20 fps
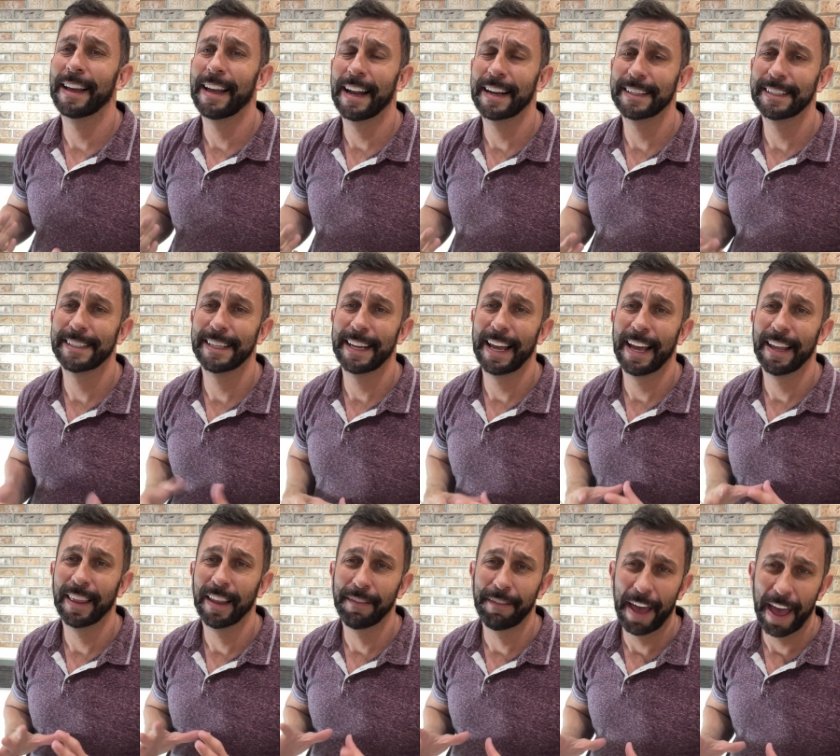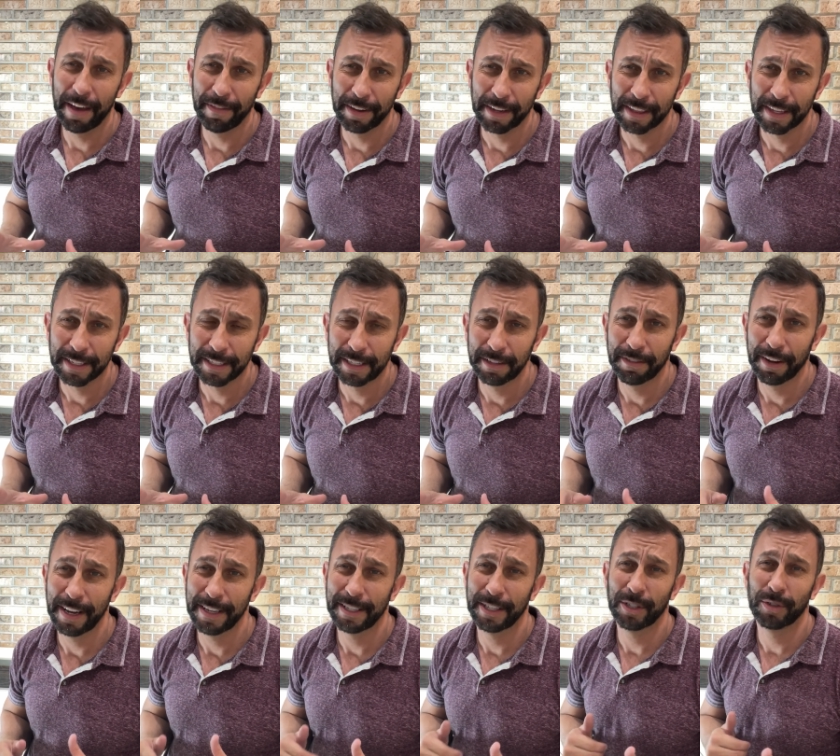gotta say I love having this
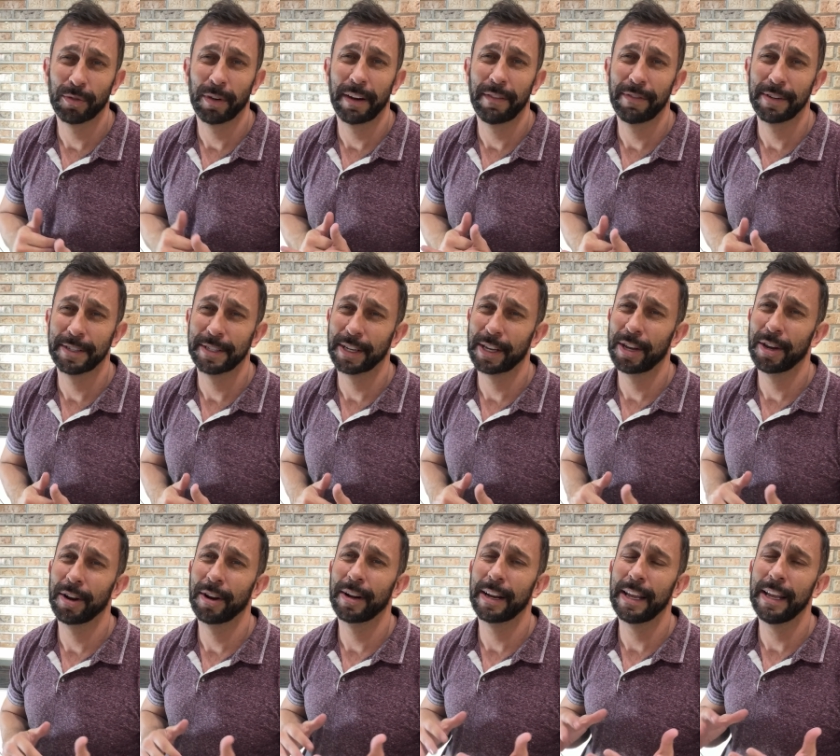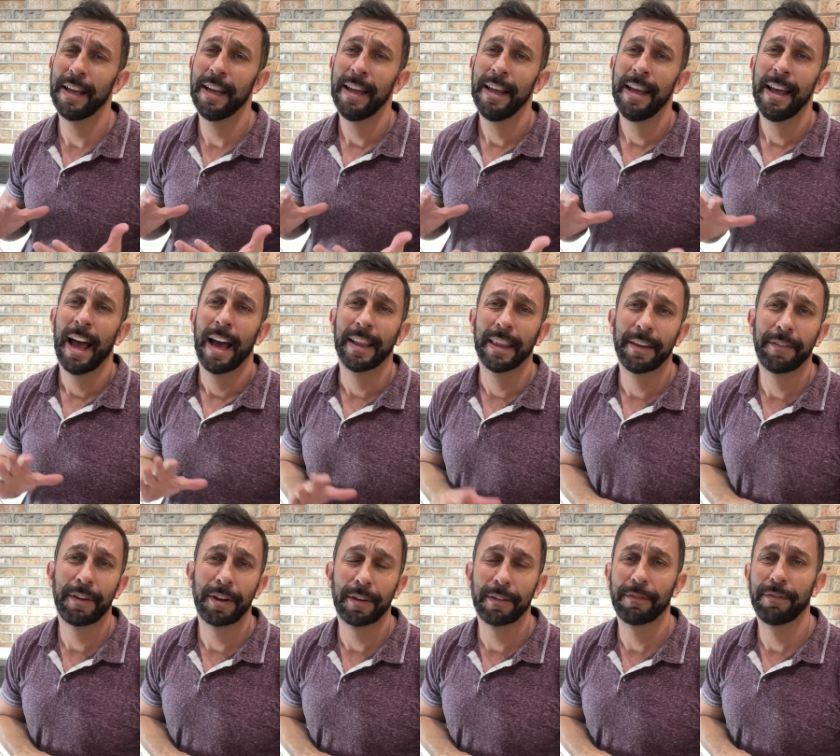device. It's great for security. I
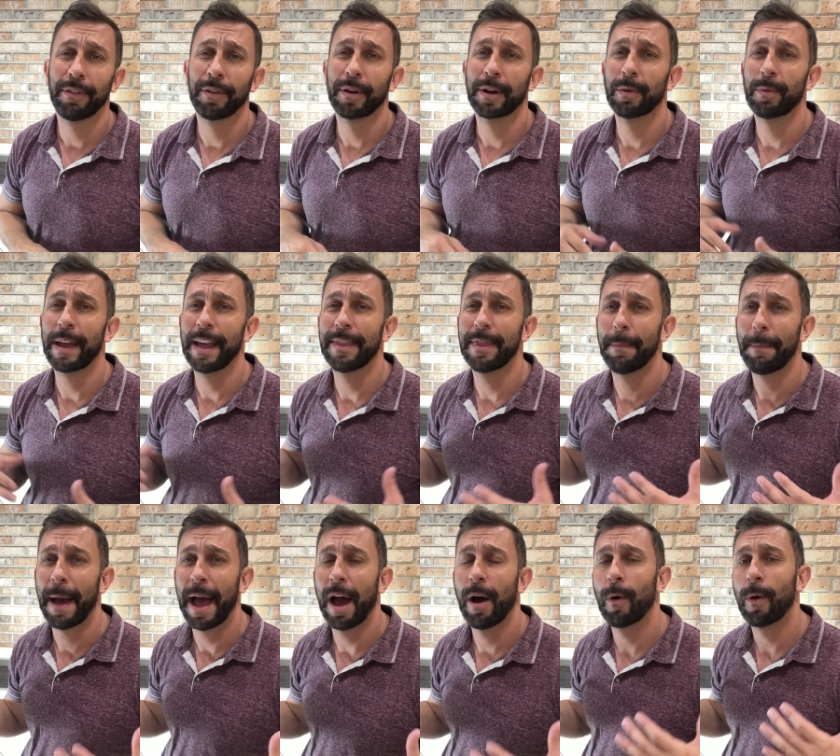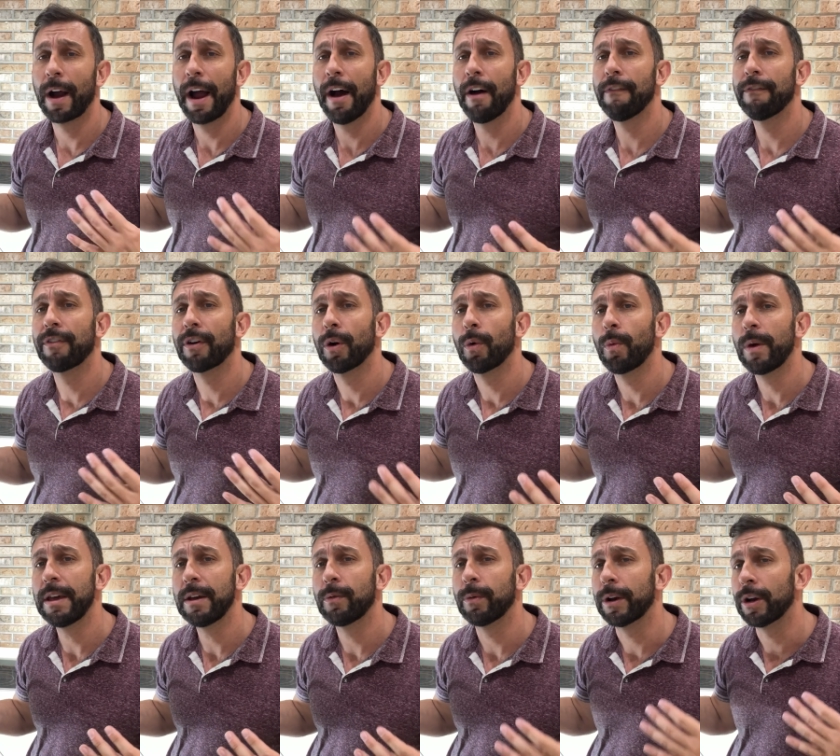live here in Florida. We had the power out for a
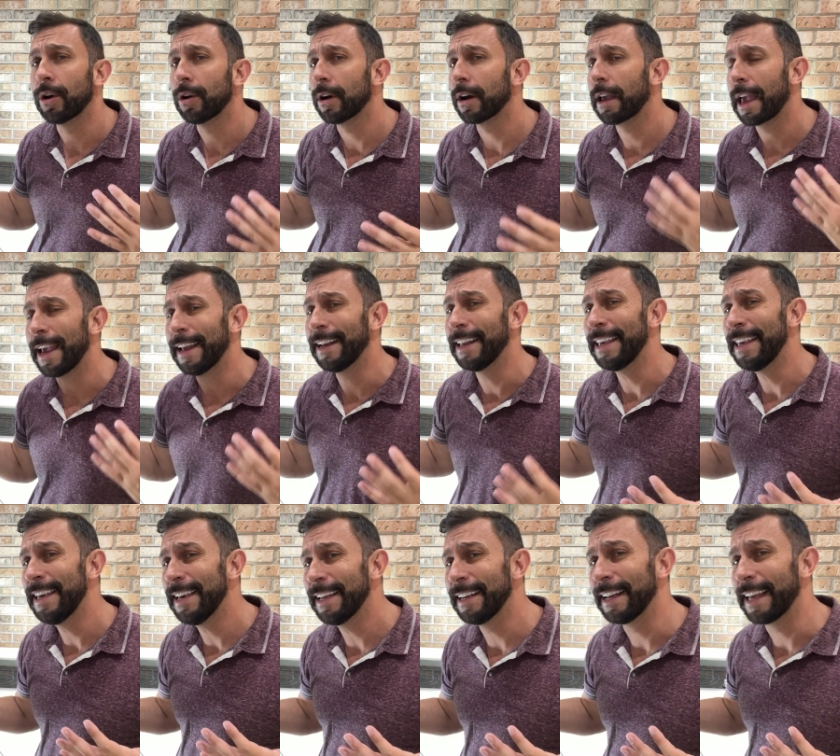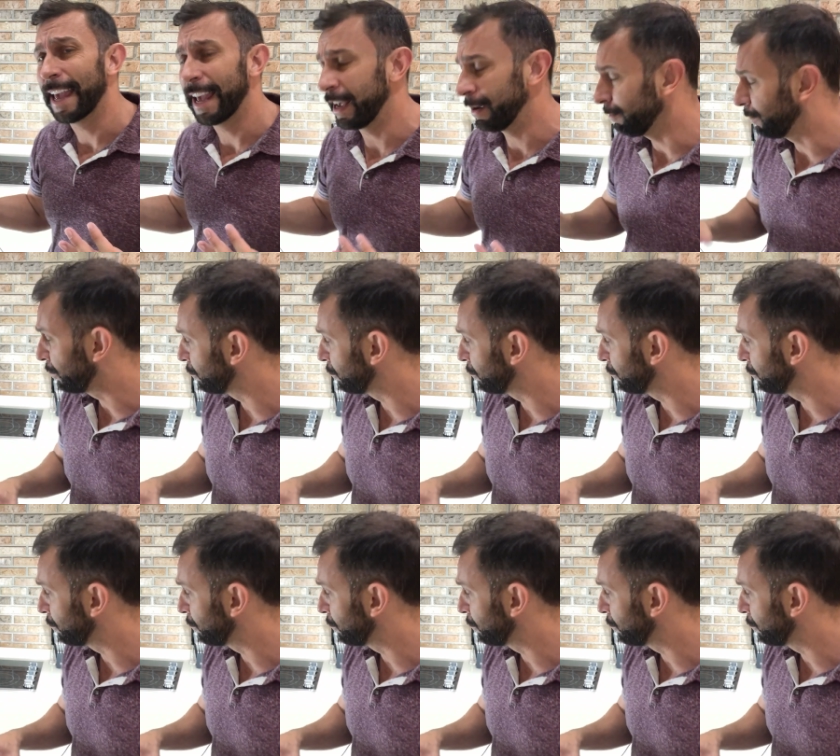week when Hurricane Ian came